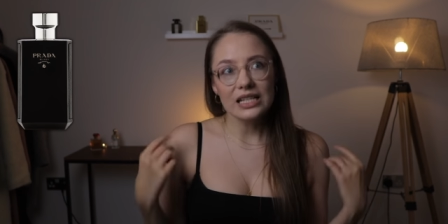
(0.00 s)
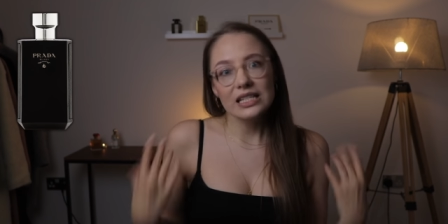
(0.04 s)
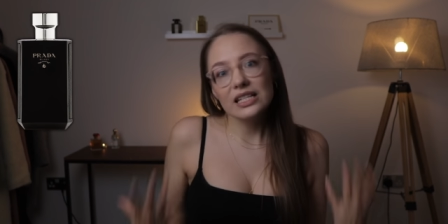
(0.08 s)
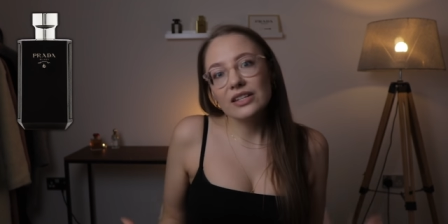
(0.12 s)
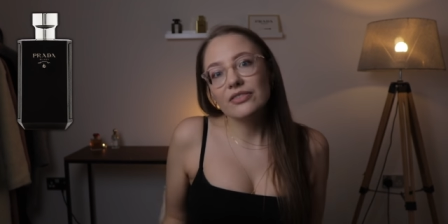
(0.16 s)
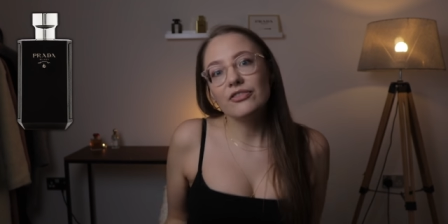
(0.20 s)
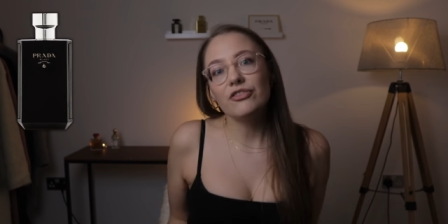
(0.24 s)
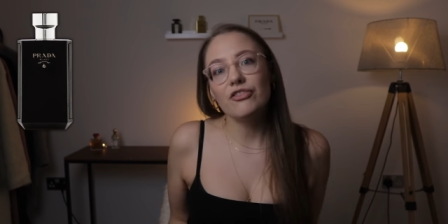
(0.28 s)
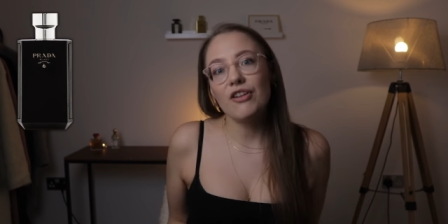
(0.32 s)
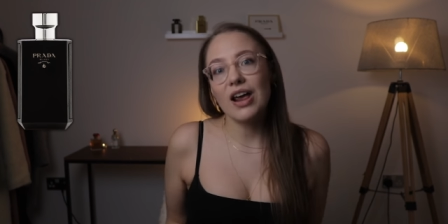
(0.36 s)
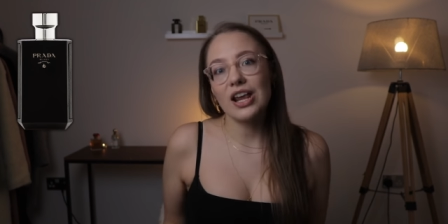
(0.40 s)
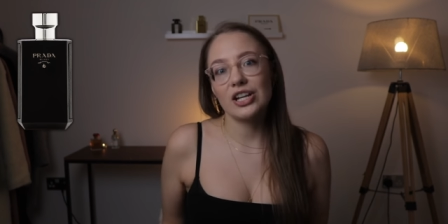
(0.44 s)

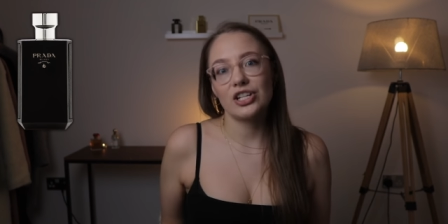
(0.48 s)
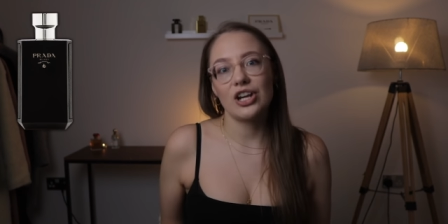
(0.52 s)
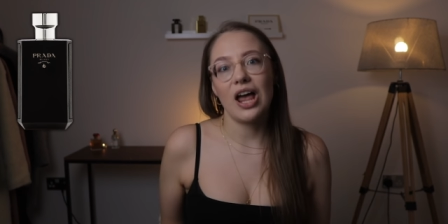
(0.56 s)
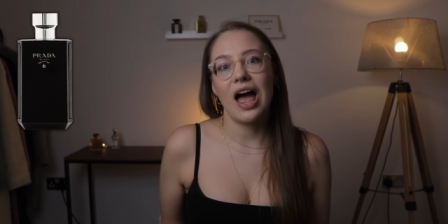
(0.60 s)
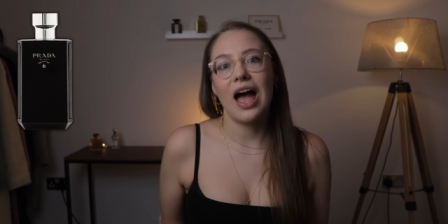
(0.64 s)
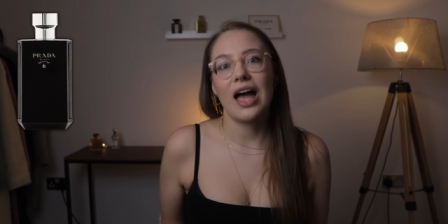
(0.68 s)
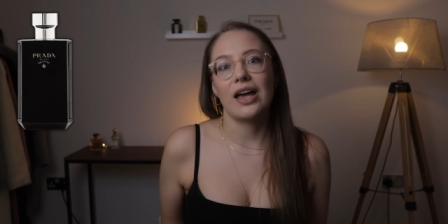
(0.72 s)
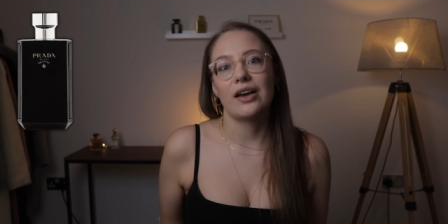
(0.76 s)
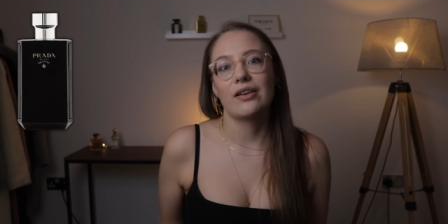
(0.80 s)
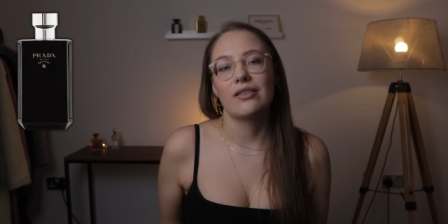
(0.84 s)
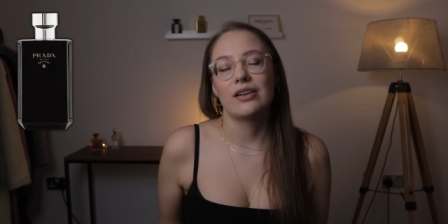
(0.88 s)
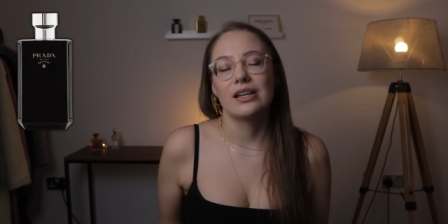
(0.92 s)
it's a fresh
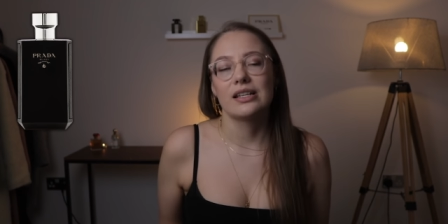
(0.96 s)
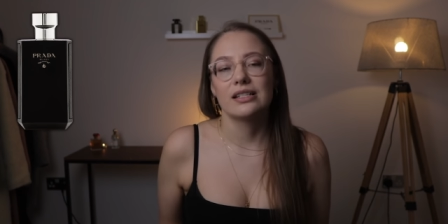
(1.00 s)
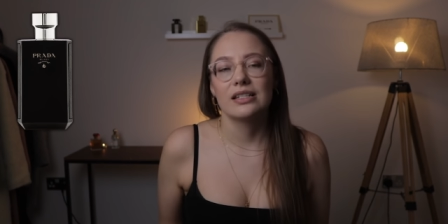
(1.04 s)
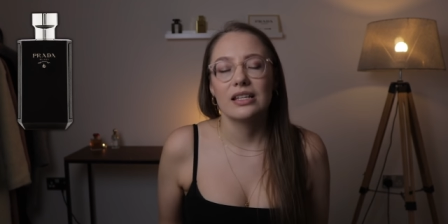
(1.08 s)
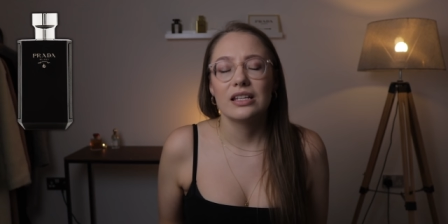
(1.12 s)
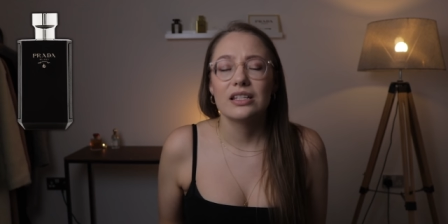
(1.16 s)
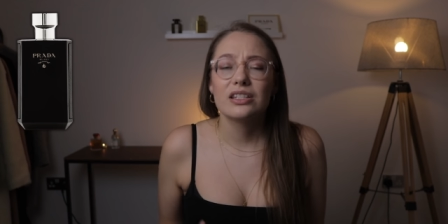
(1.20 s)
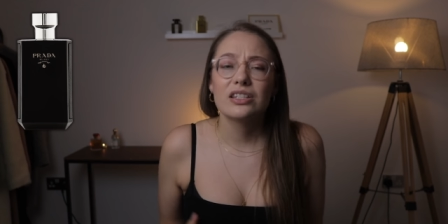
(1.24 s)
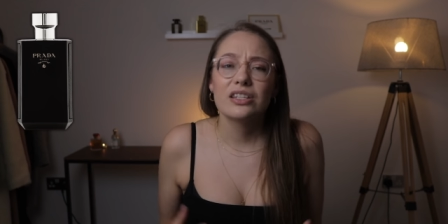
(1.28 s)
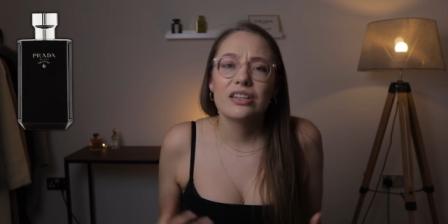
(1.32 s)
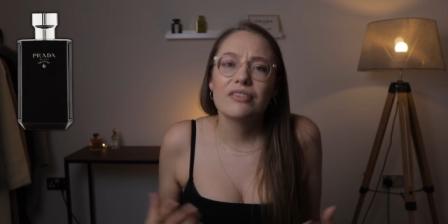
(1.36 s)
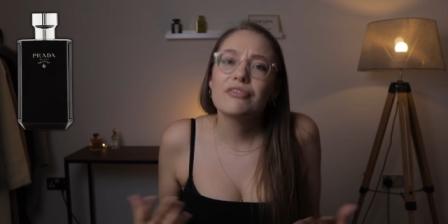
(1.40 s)
iris.
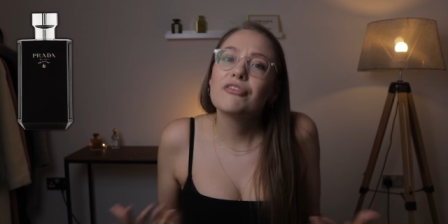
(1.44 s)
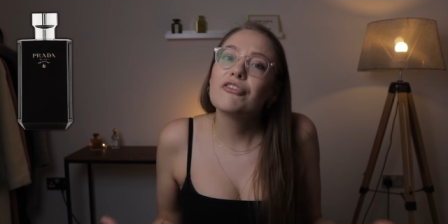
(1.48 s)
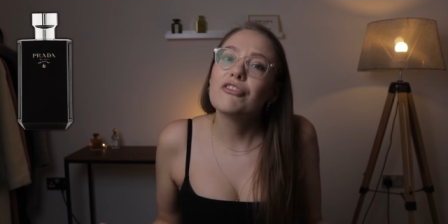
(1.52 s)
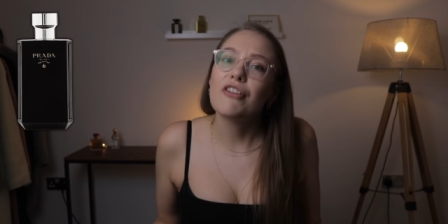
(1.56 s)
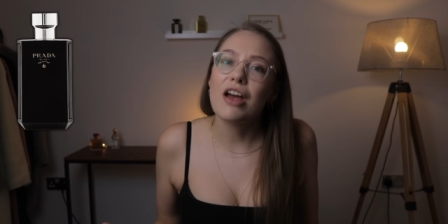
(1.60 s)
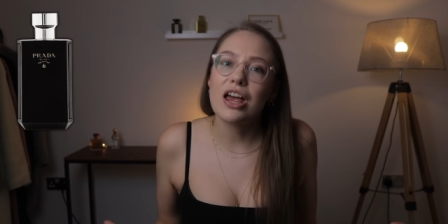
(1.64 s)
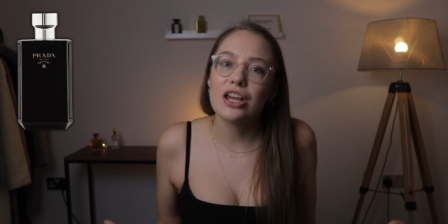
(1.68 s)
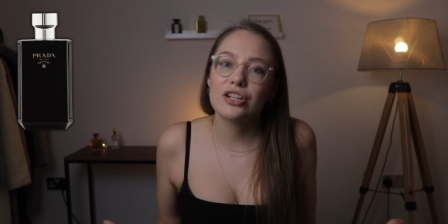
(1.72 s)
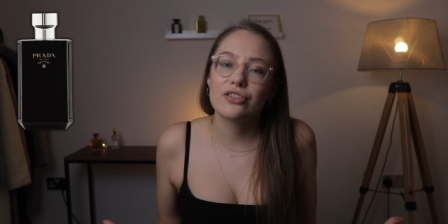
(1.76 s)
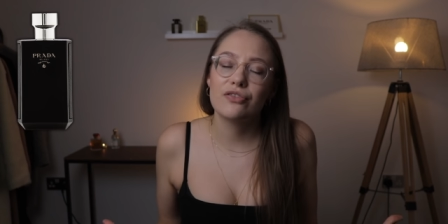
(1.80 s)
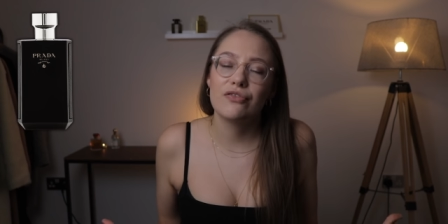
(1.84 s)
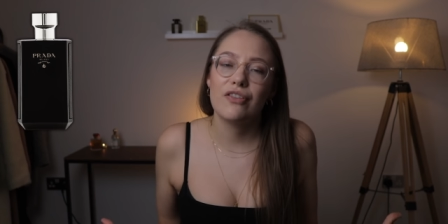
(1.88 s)
It's a
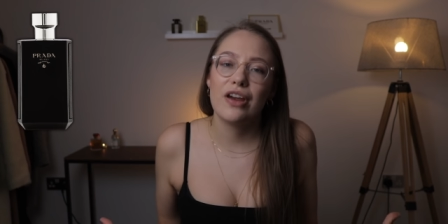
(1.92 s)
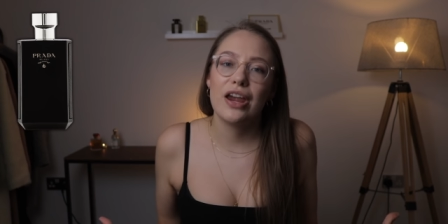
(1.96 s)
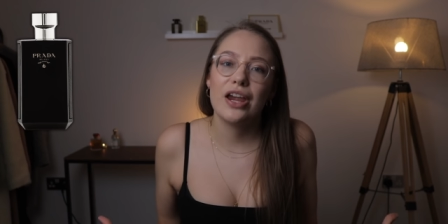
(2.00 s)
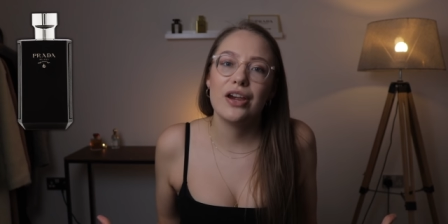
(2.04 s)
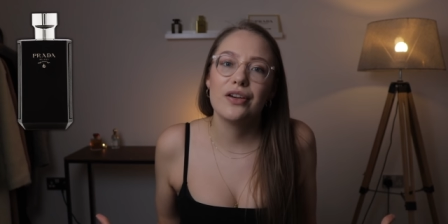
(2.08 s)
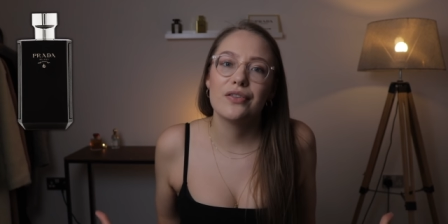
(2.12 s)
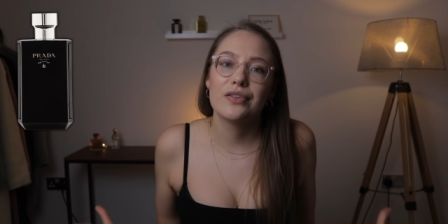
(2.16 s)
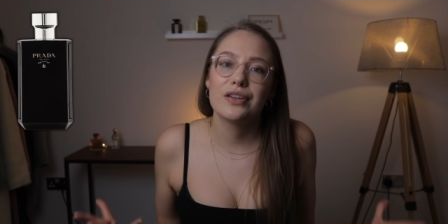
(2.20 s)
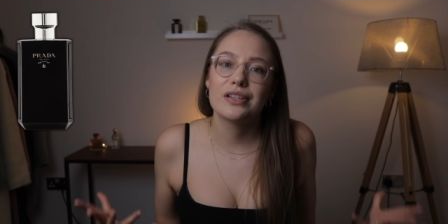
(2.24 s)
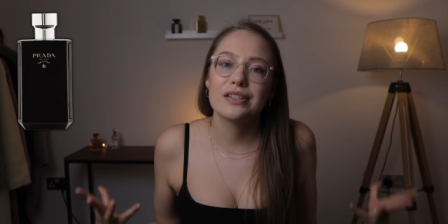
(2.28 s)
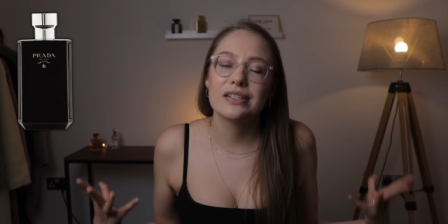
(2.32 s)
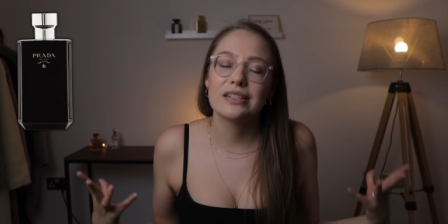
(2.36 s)
fresh
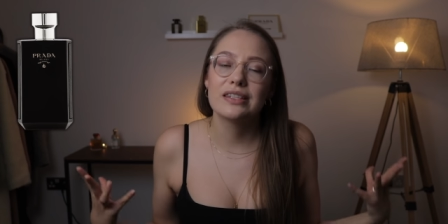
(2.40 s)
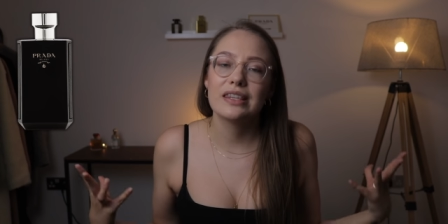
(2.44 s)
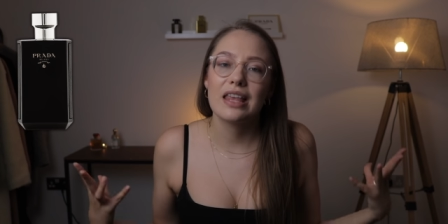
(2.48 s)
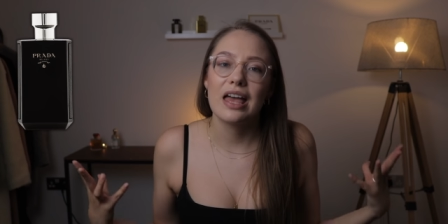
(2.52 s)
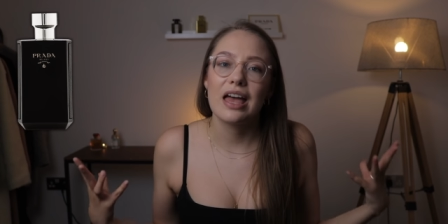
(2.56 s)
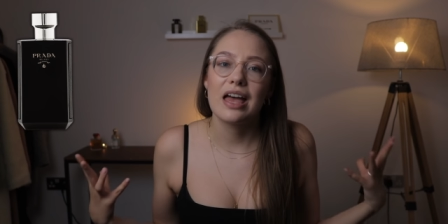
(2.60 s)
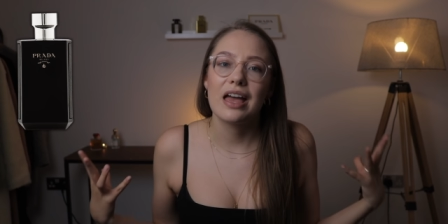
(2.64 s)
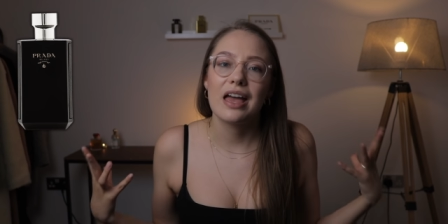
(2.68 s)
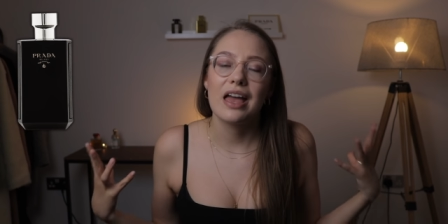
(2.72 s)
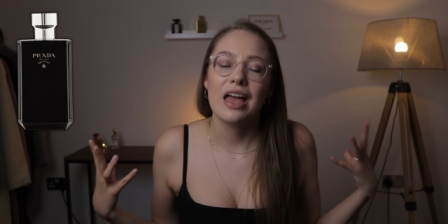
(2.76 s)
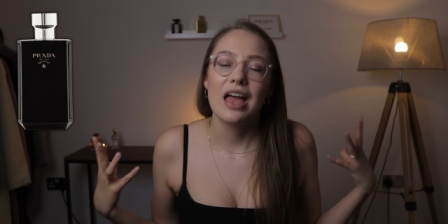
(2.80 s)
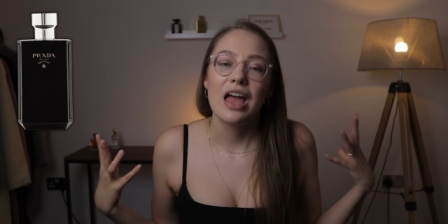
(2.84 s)
fragrance
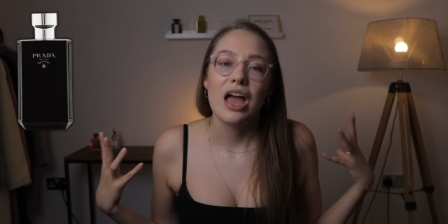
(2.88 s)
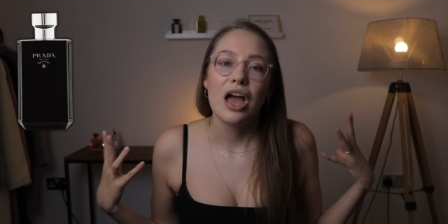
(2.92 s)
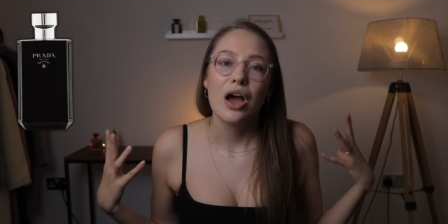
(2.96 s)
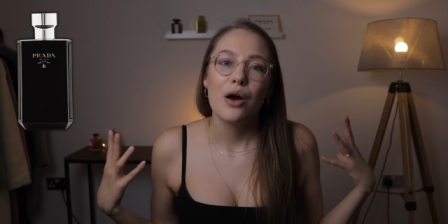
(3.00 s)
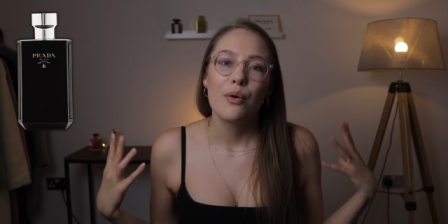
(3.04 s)
that